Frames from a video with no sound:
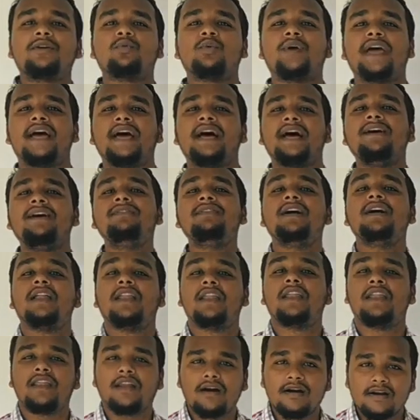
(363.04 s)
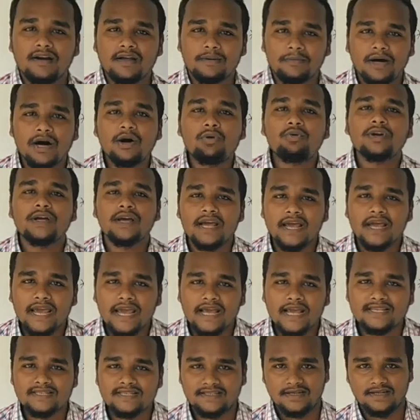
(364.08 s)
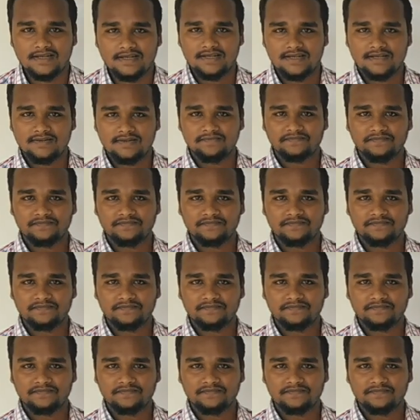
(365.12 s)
that we have learnt about acid.